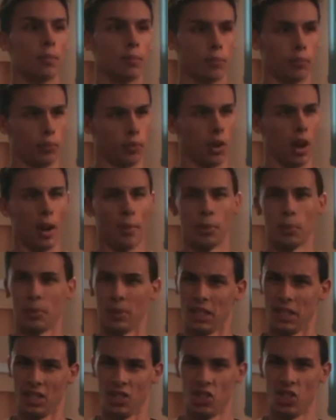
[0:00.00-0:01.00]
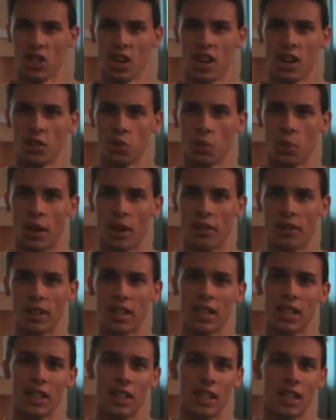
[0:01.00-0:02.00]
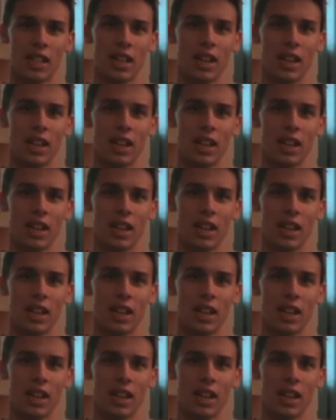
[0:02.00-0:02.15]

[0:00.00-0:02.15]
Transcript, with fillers: probably in January.